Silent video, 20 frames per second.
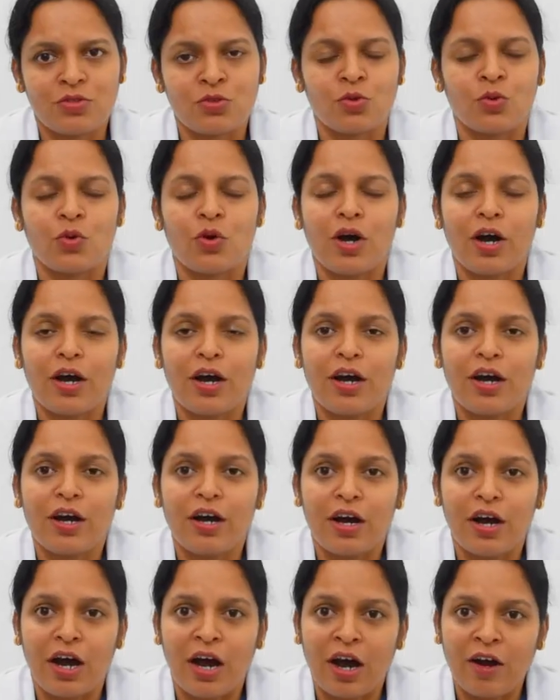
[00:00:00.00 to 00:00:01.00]
So
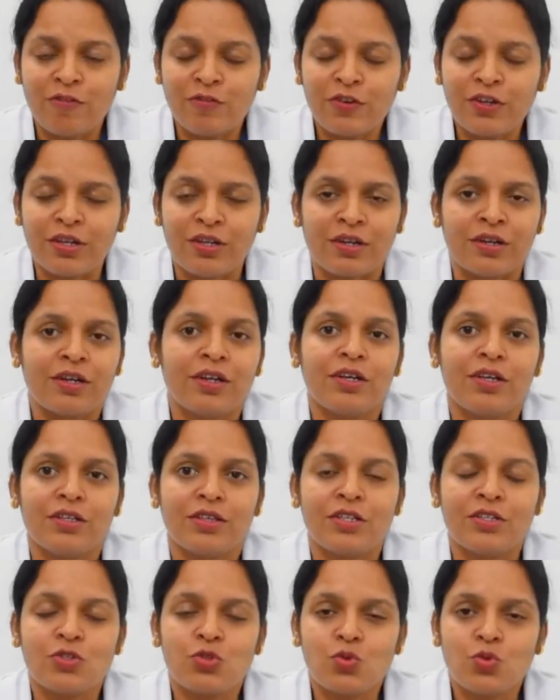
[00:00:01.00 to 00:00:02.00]
after
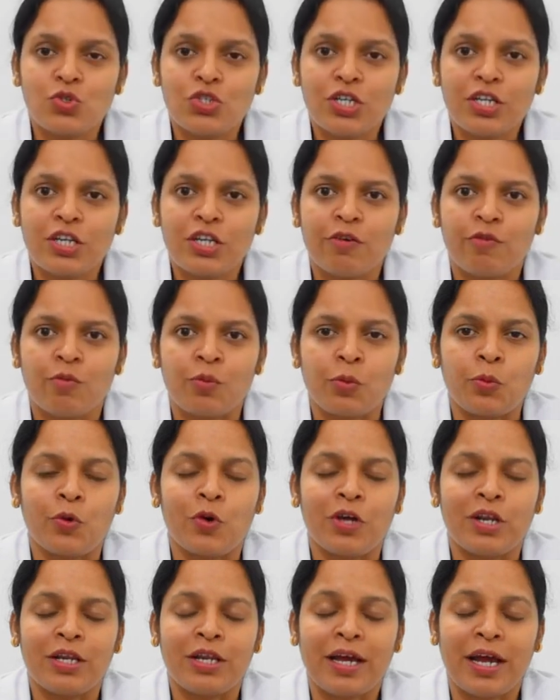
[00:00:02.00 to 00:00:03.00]
the suture
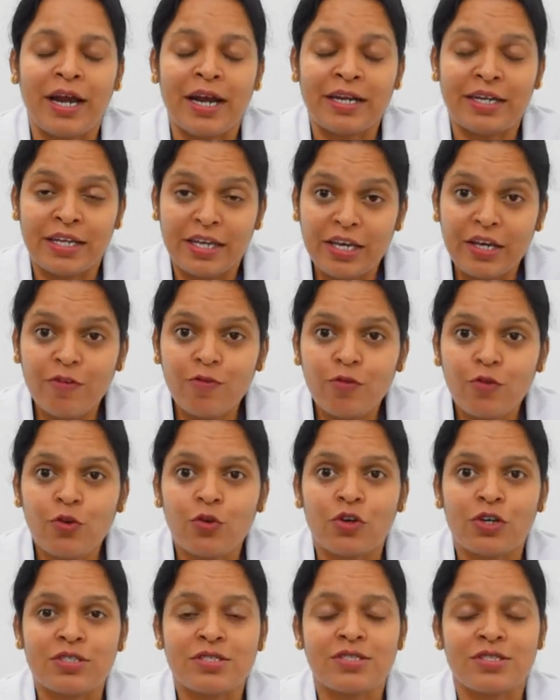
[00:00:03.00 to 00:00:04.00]
removal, and if
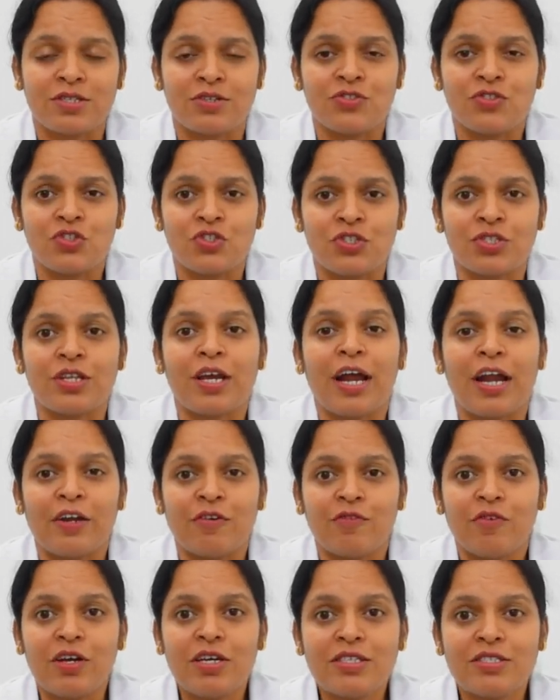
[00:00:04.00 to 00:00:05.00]
your surgeon
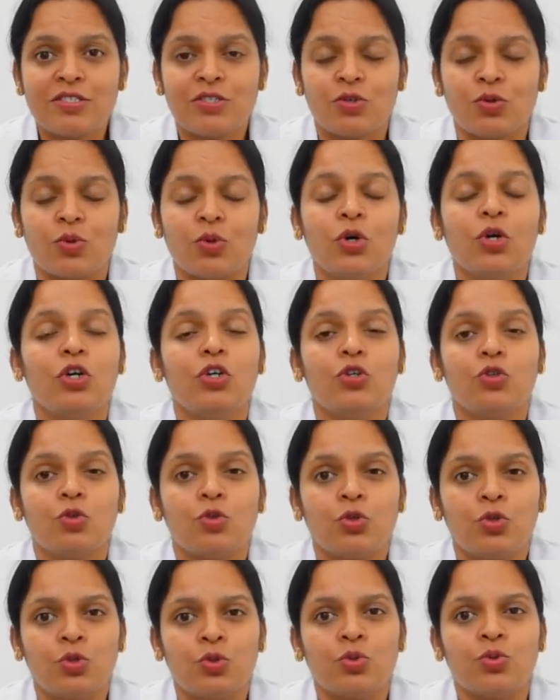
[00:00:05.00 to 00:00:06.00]
advises you
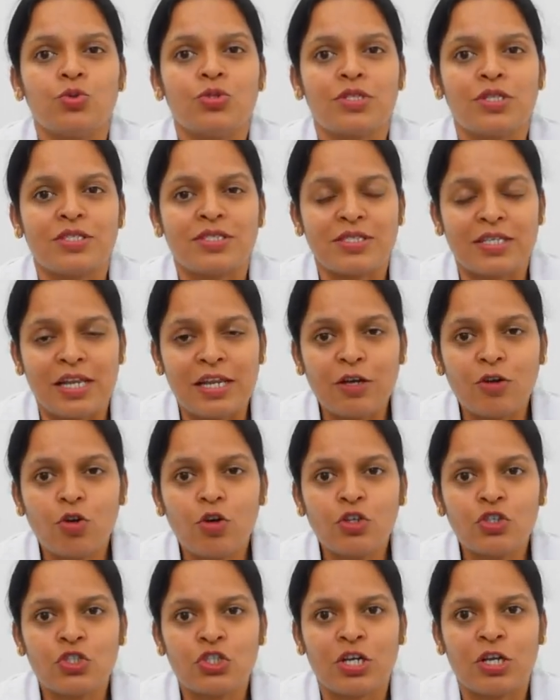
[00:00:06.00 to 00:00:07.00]
to use the
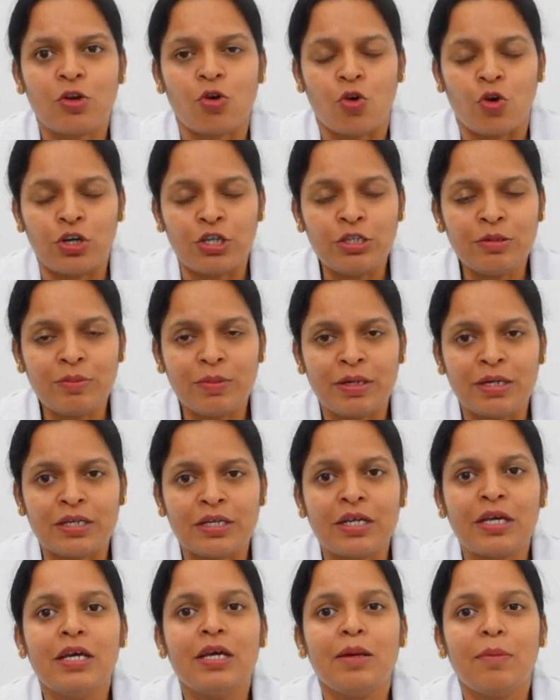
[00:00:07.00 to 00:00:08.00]
silicone gel
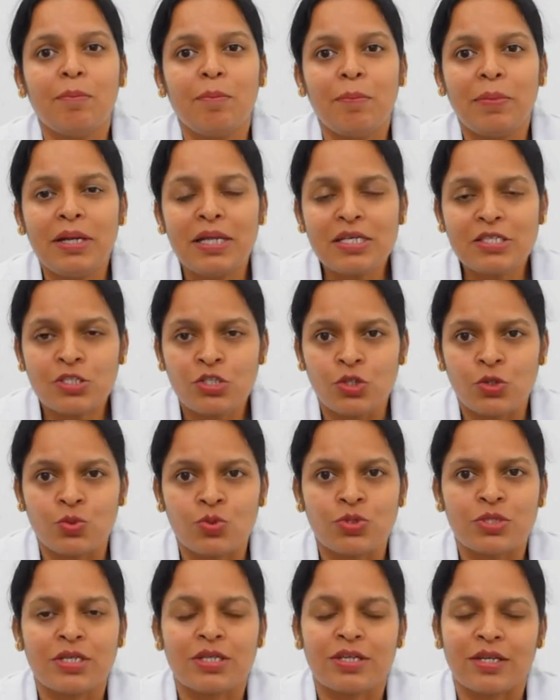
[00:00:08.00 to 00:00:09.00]
ointment, please
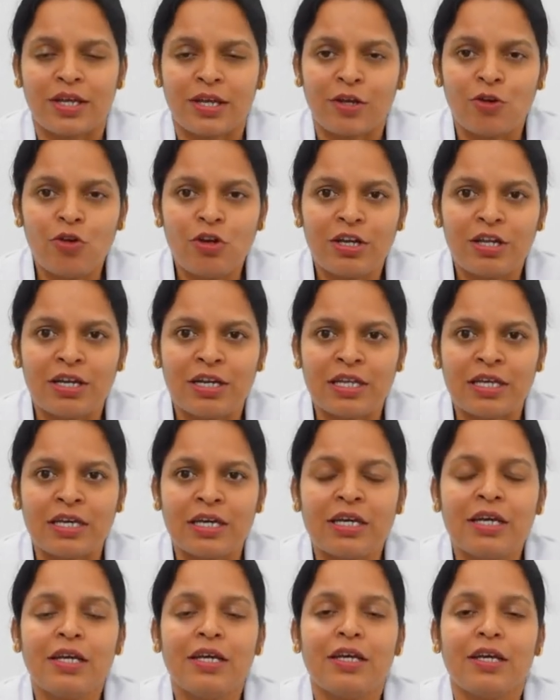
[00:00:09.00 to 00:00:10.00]
use it
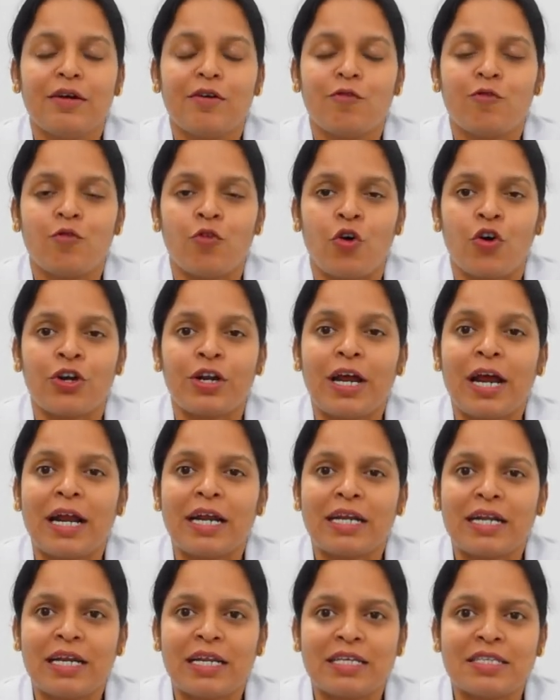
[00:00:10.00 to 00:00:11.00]
regularly for
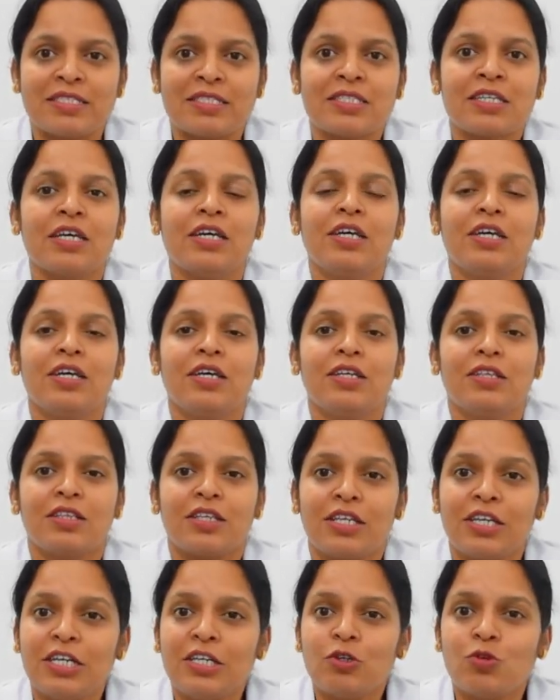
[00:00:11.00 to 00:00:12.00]
at least
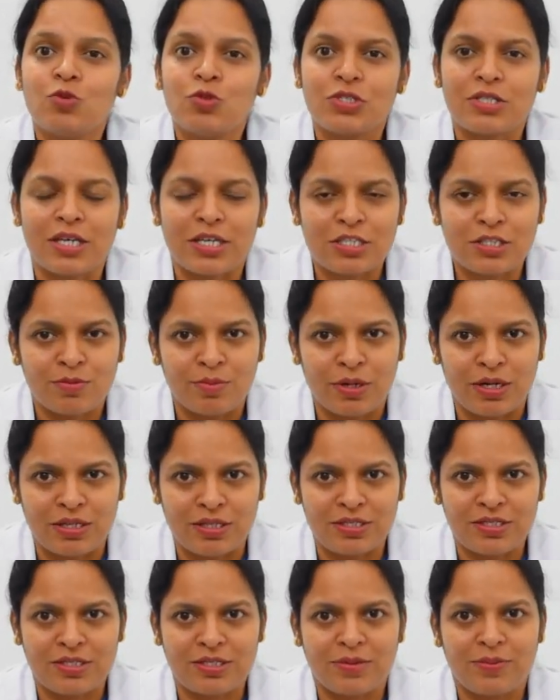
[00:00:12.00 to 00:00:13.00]
3 to 6
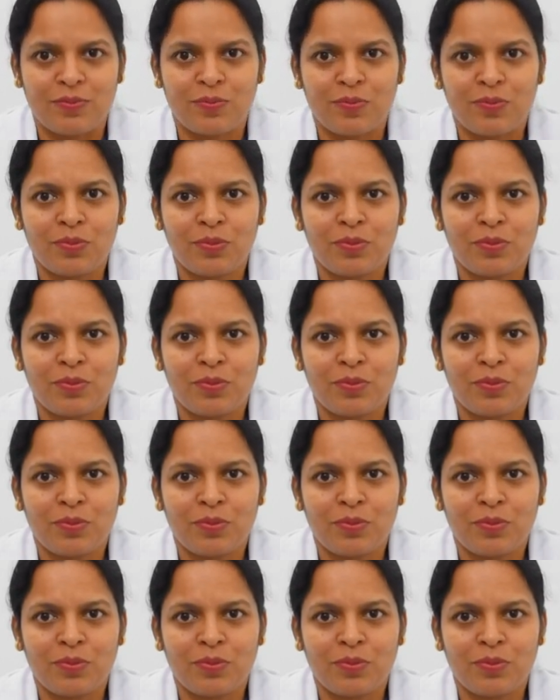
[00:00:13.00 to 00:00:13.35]
months.